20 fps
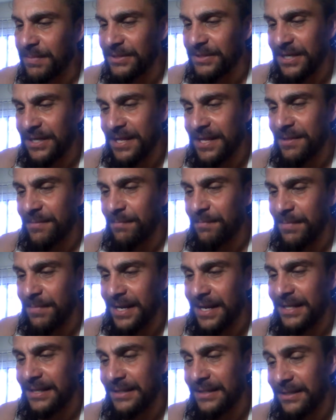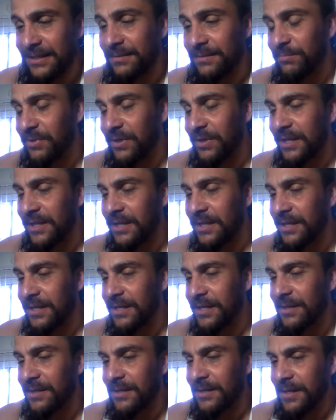much in the mix pretty
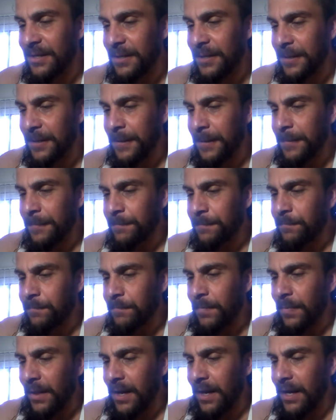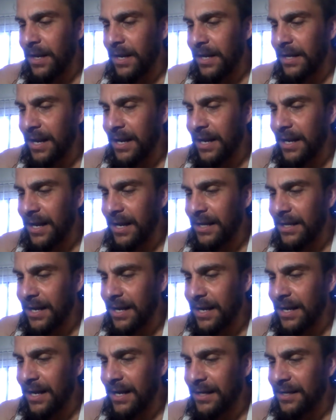good. I
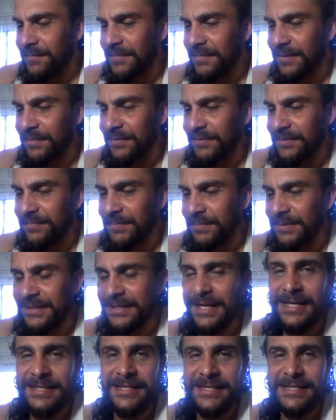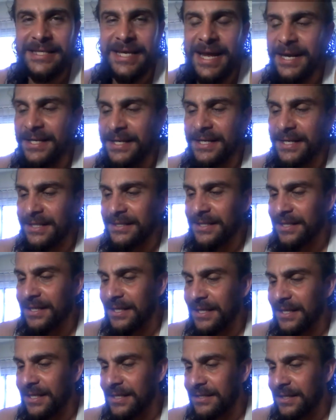like him besides his antics. I
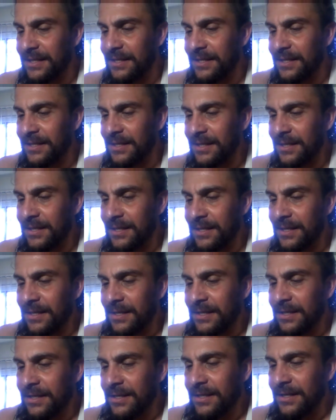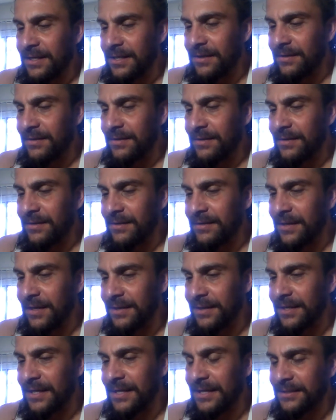think he's a, you know, I
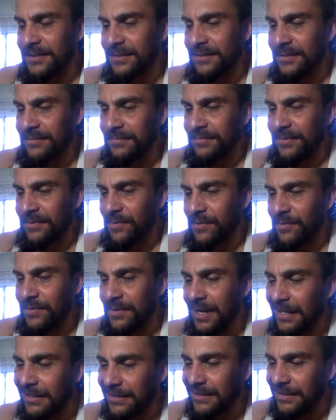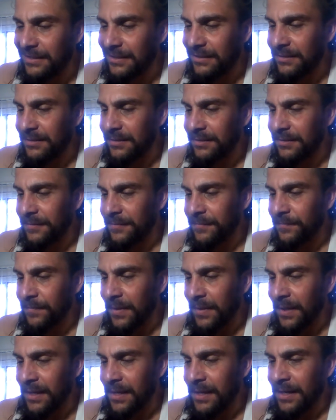think he's no nonsense.
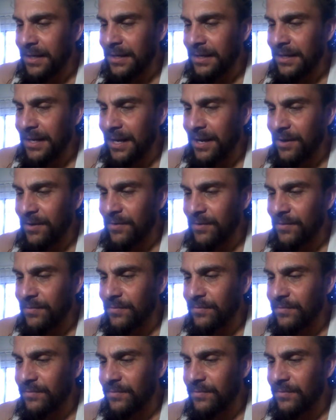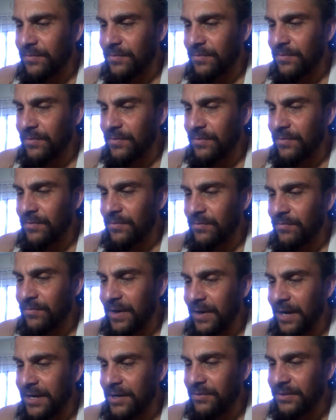Now,
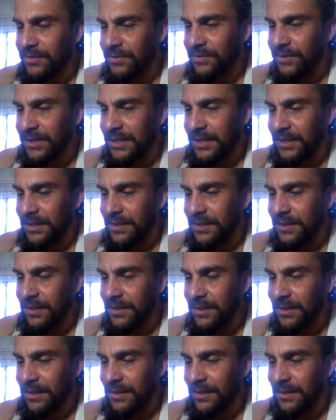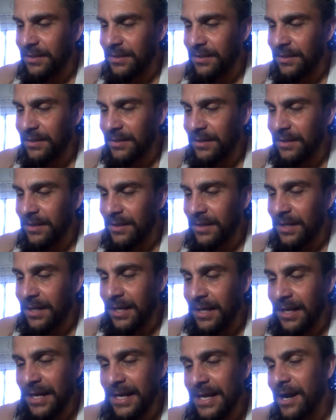Ryoichi,
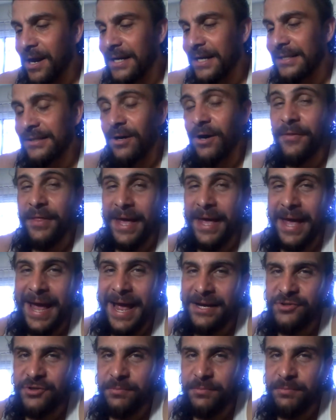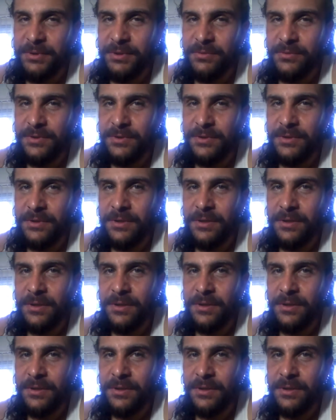he has all the attributes,